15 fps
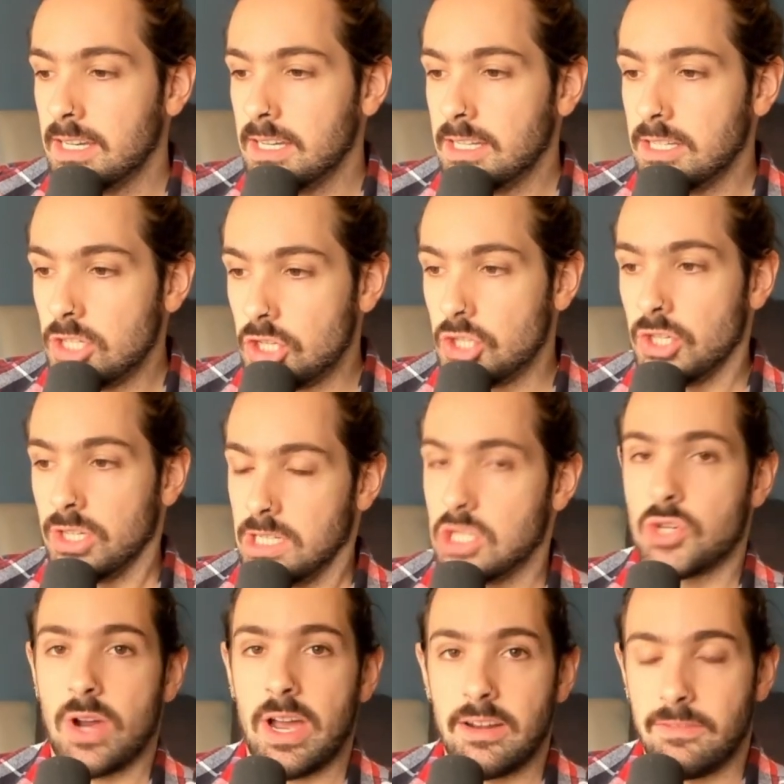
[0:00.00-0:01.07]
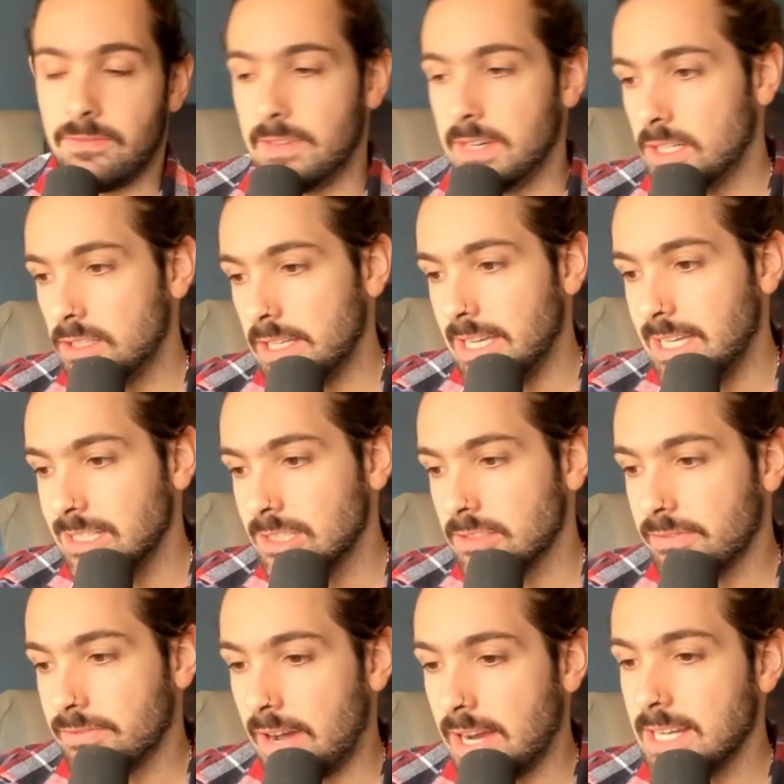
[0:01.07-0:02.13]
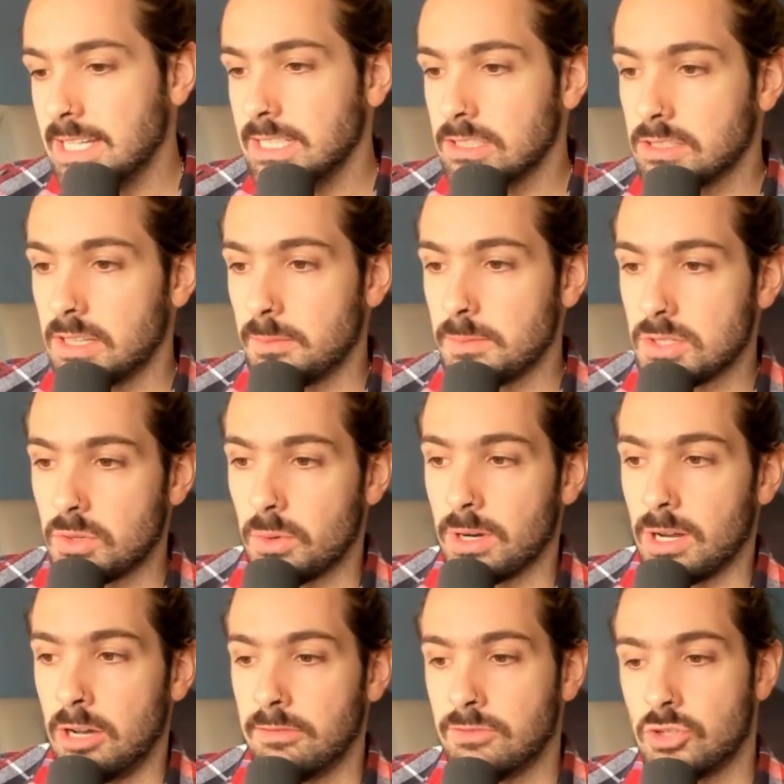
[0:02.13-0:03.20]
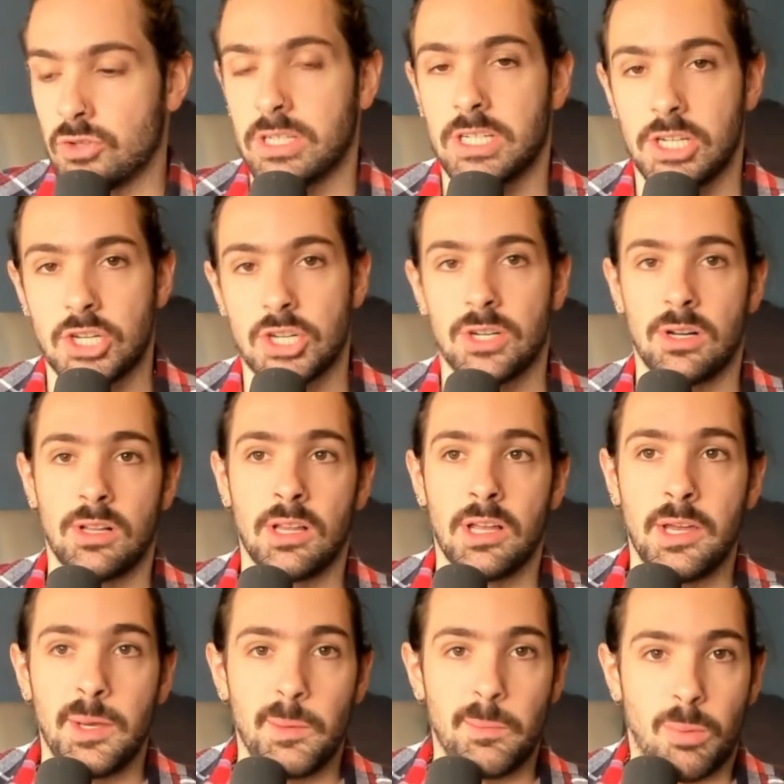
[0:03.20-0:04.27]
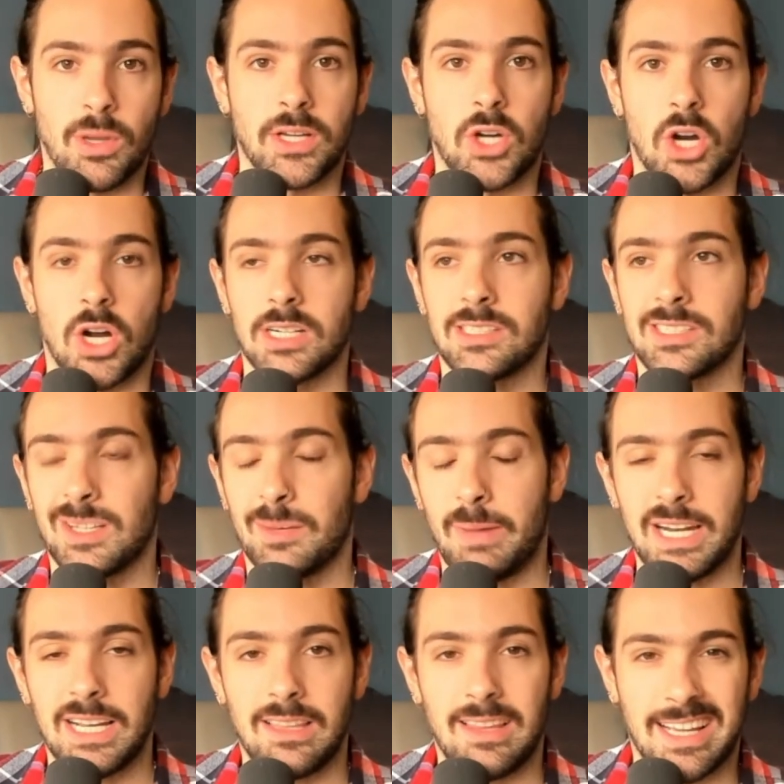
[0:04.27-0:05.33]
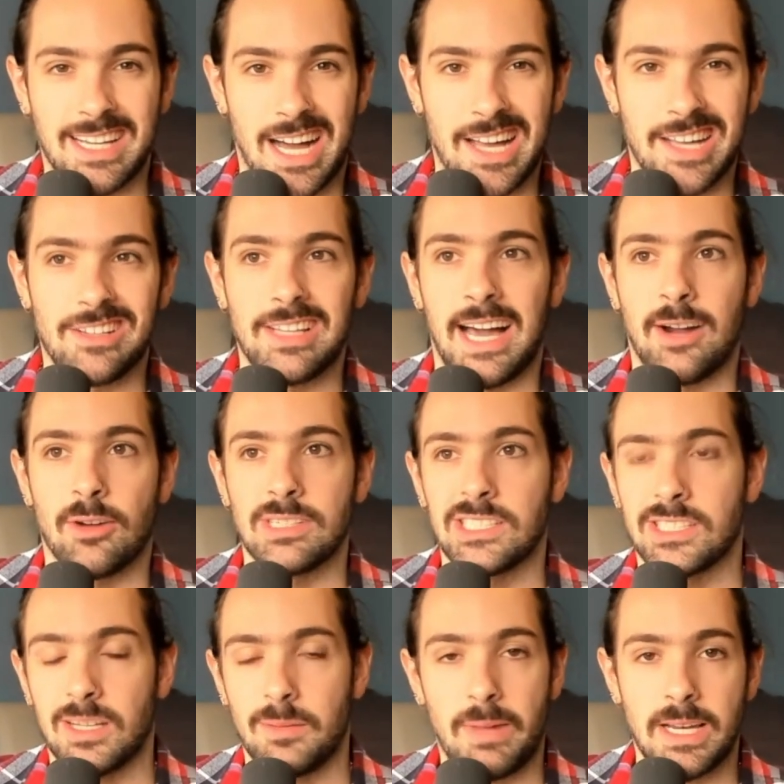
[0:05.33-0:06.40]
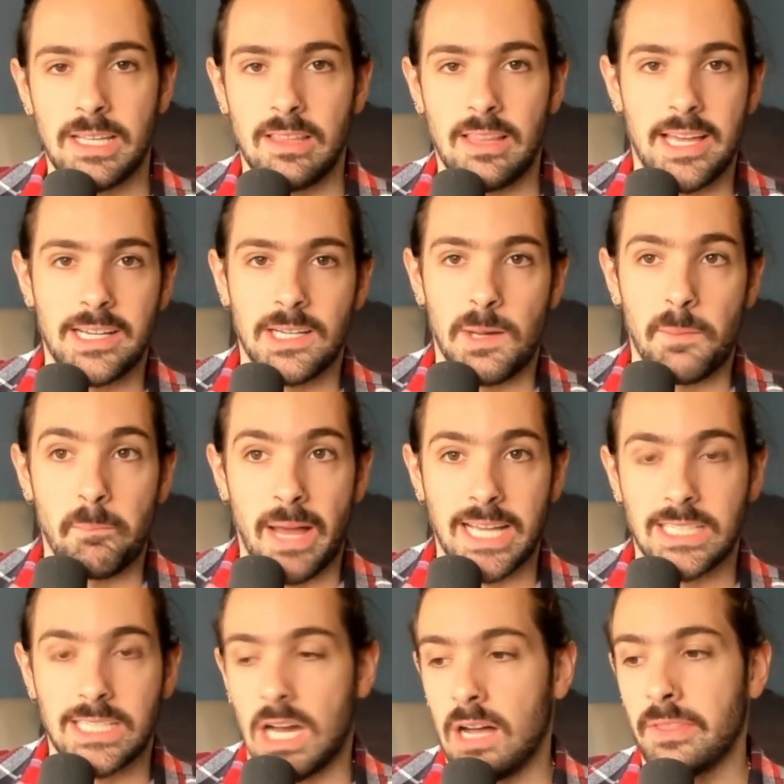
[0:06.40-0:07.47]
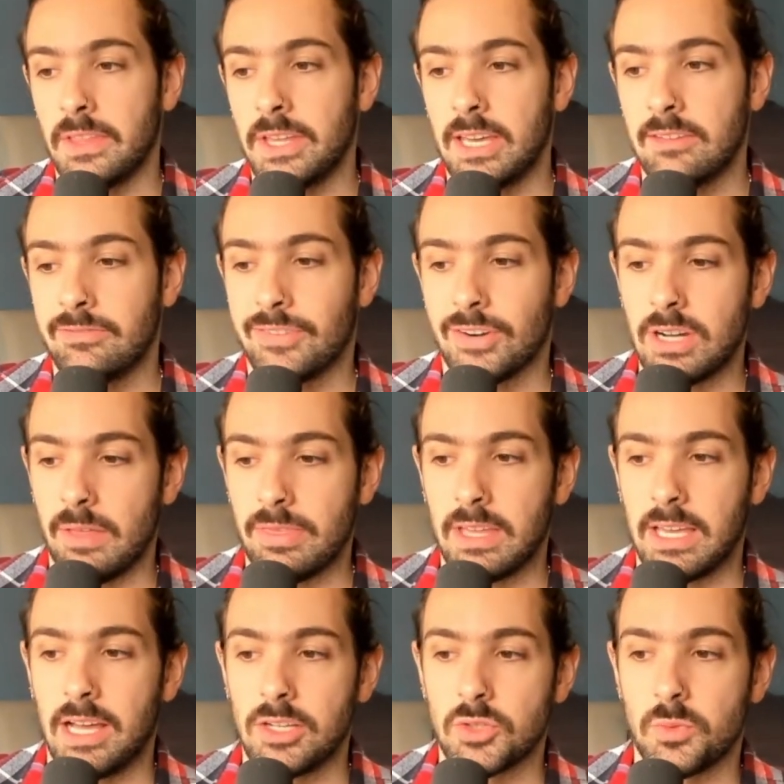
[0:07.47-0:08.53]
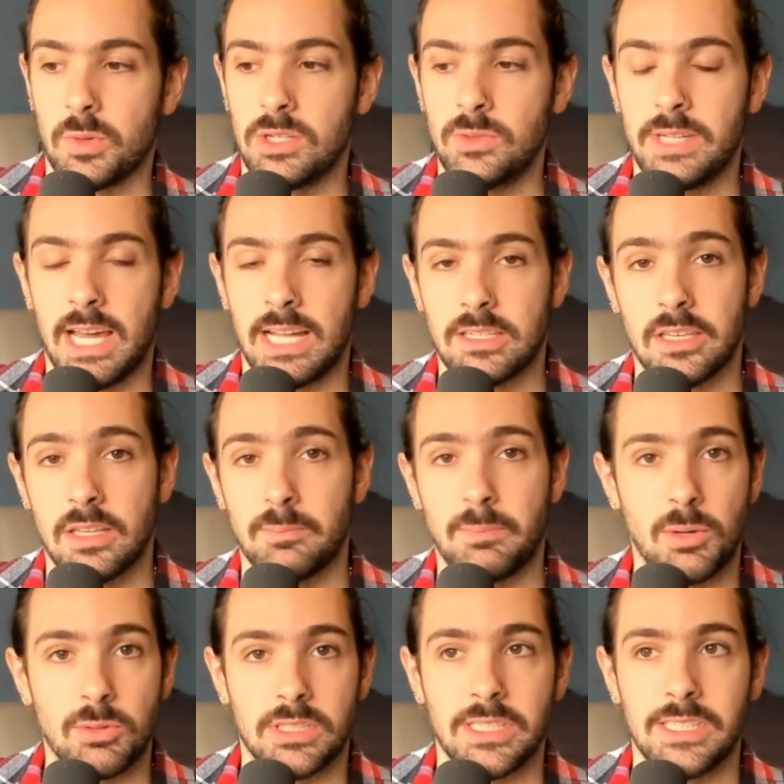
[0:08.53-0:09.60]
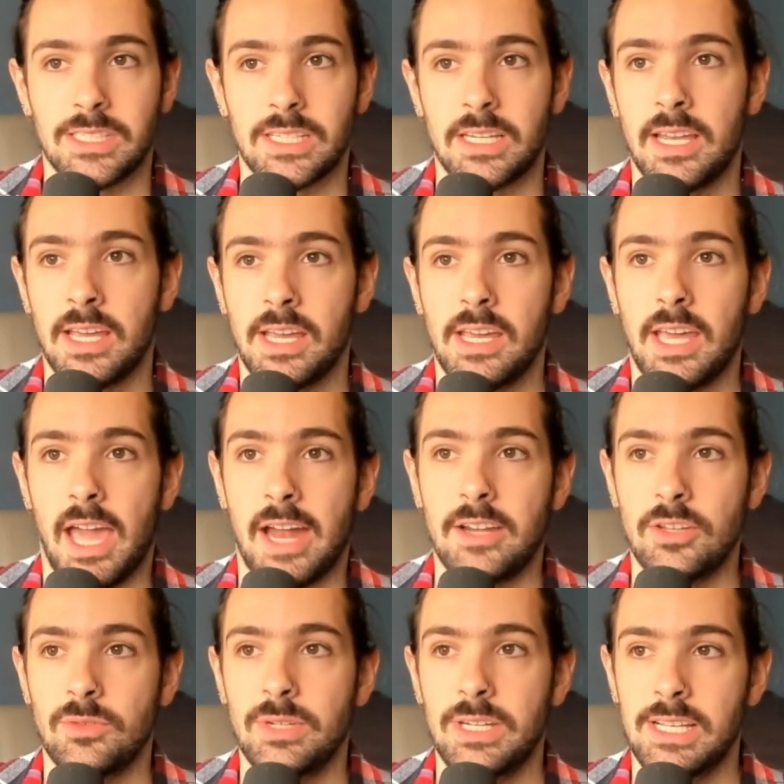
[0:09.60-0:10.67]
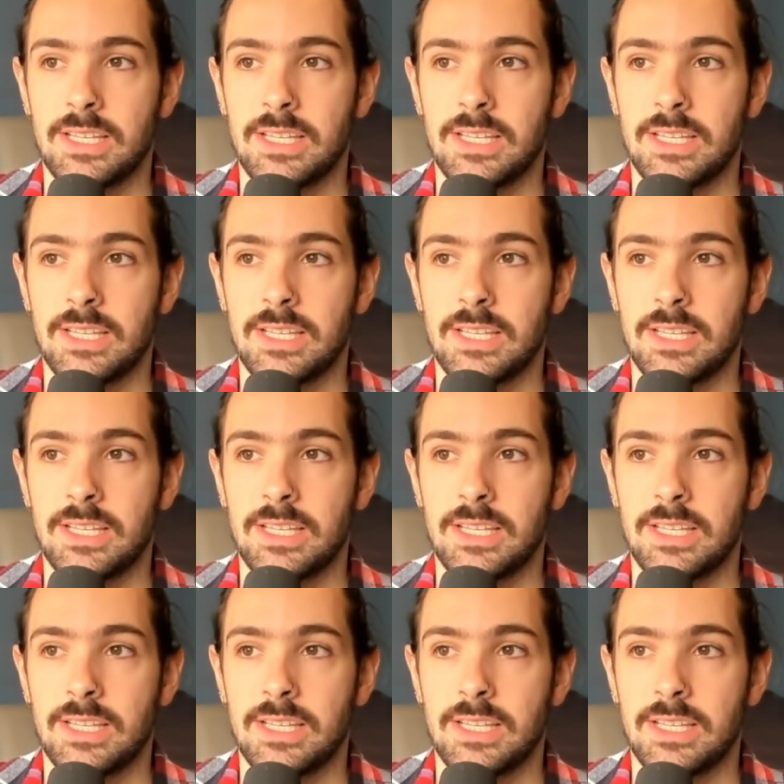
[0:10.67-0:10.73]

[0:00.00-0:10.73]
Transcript: should try to fill is finding some sort of traditional point guard, somebody like Kyle Lowry, somebody like Mike Conley, if for nothing else, when you get to the postseason and you need